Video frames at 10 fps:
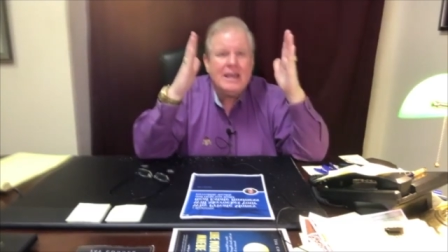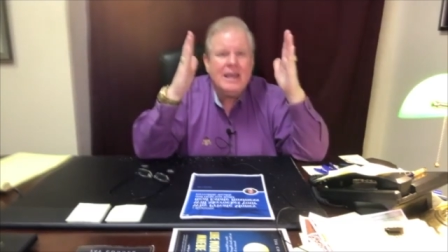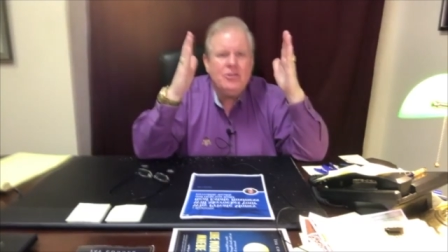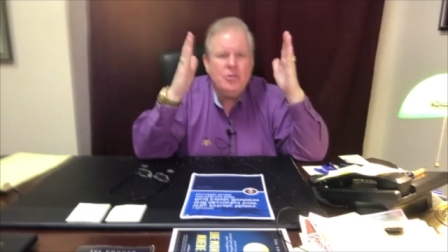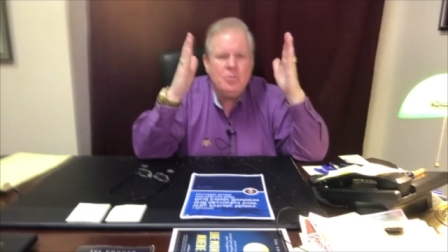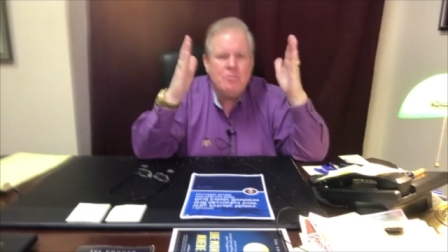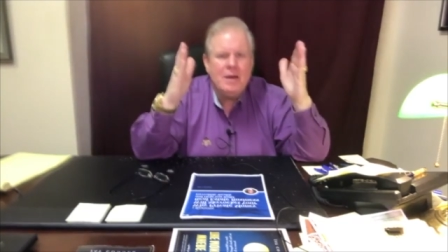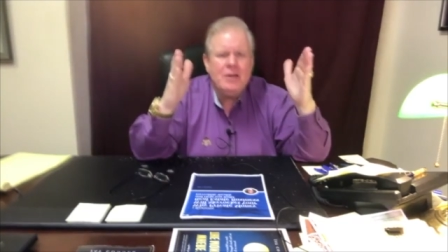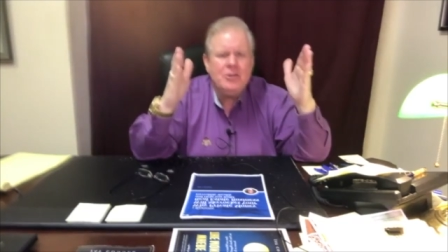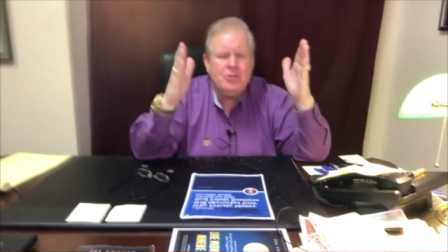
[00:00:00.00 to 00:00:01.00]
Can you
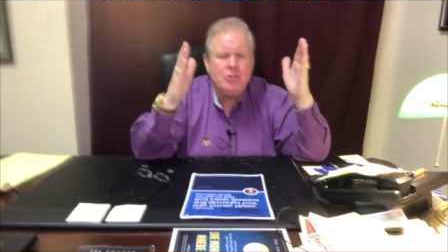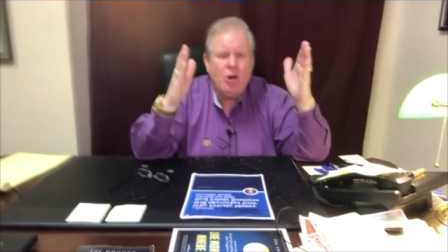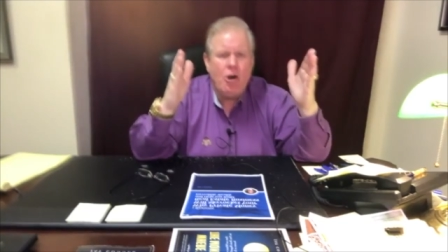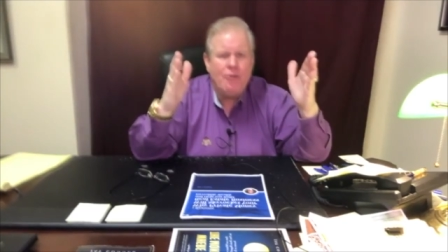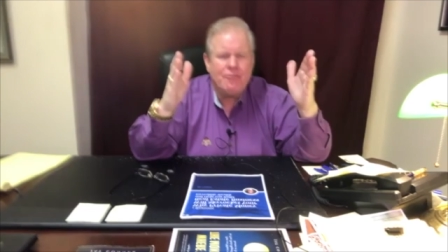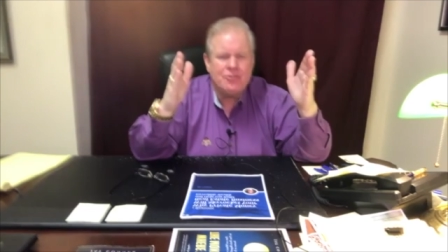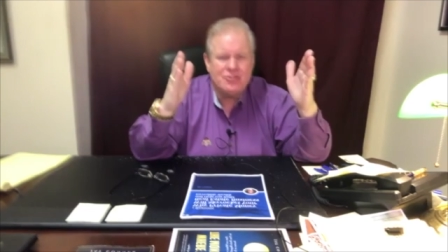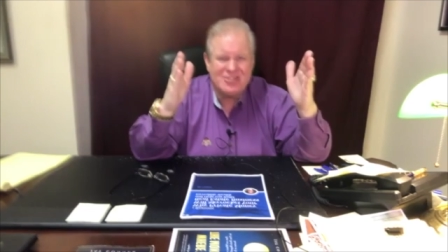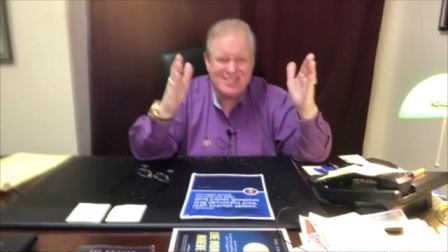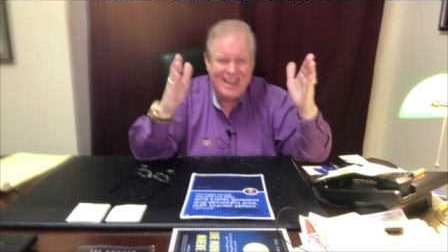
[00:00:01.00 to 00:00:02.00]
make your offer
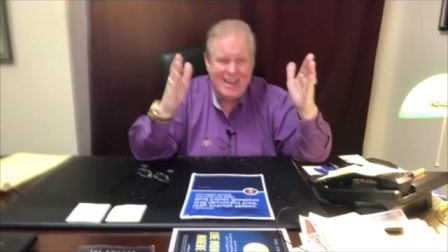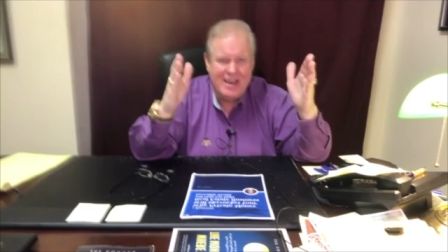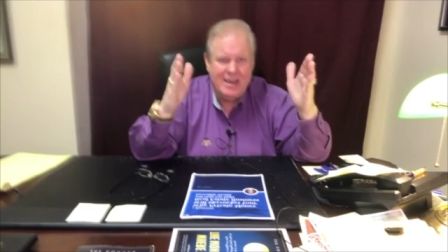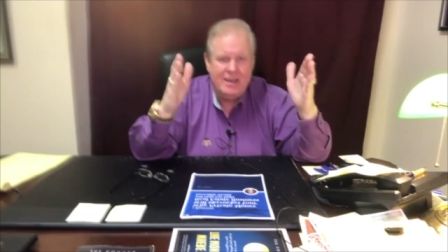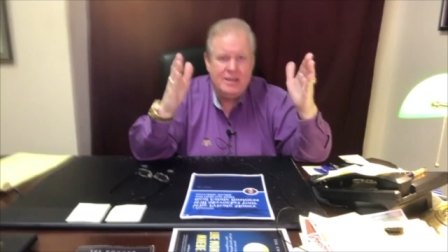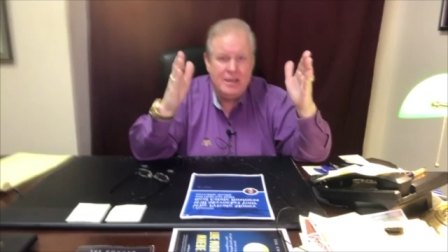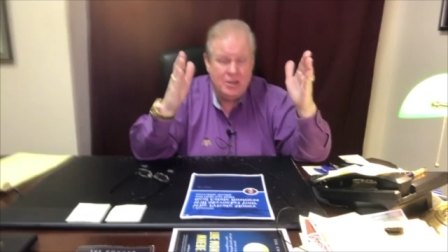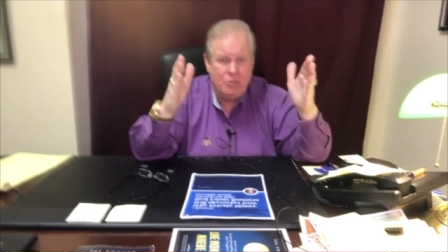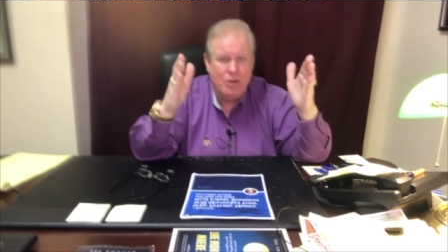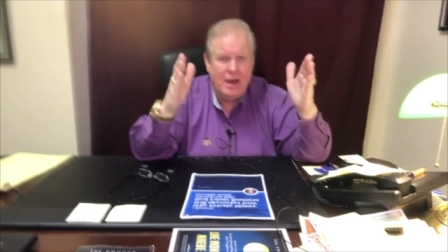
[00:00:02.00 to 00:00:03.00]
say
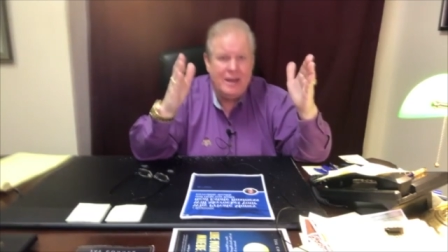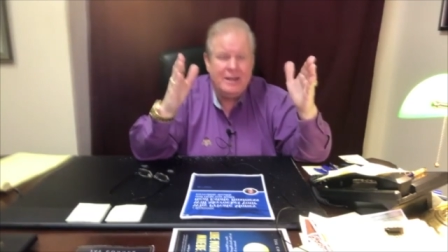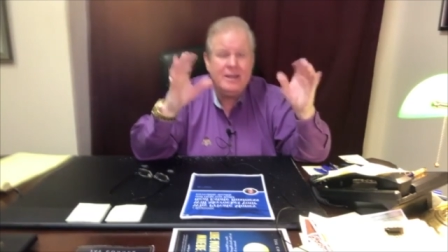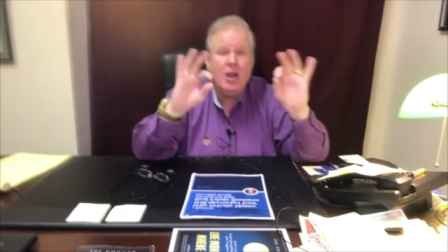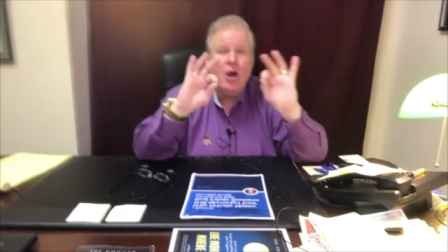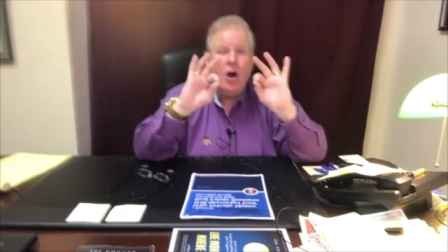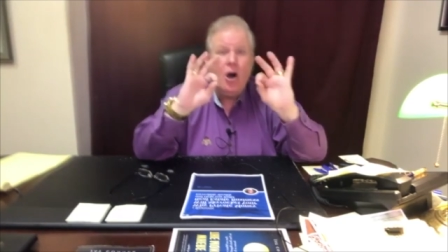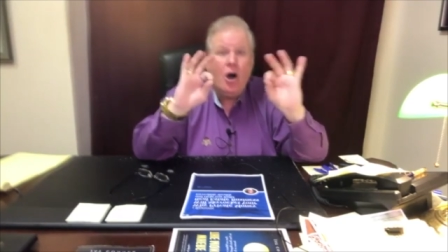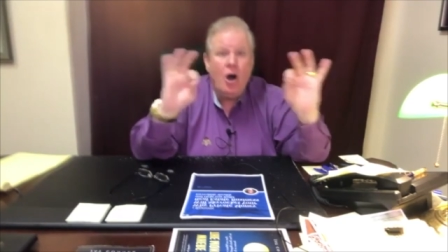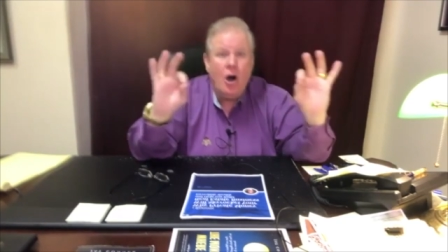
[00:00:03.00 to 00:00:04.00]
in writing
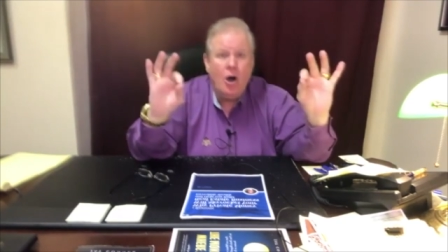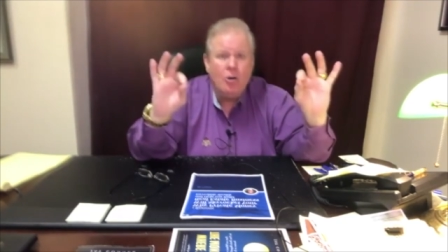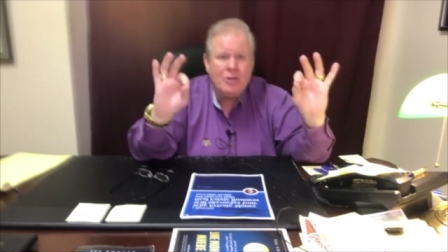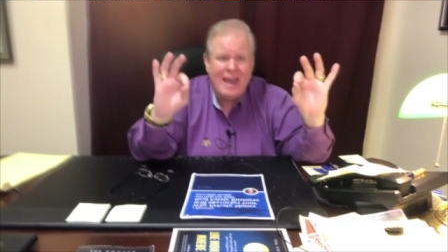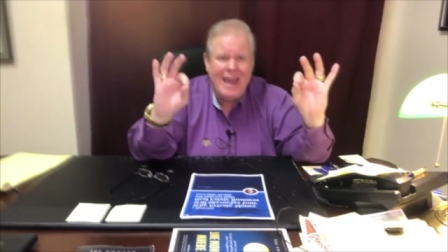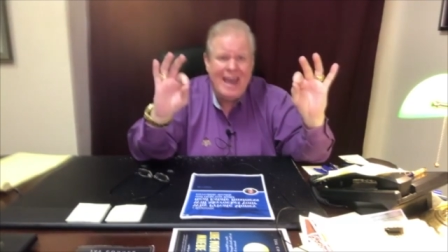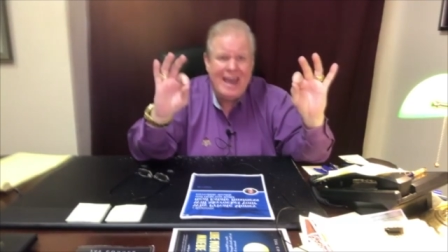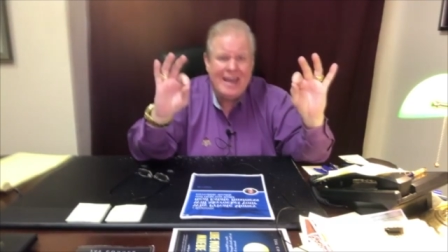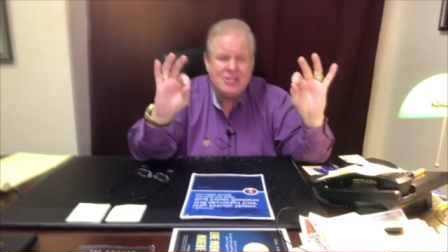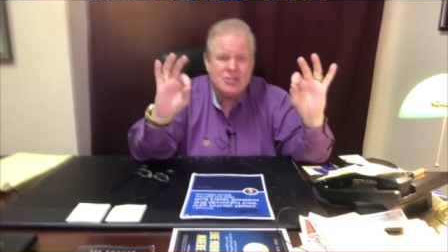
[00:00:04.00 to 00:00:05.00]
all
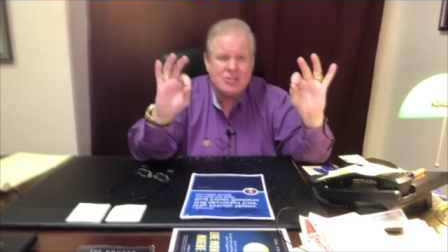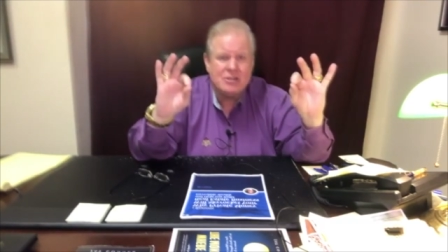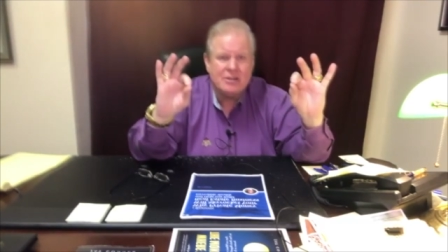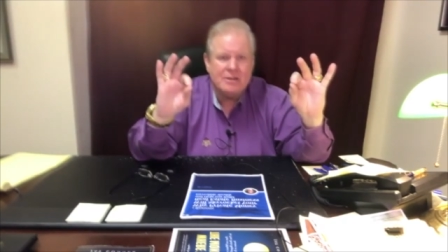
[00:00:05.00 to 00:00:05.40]
cash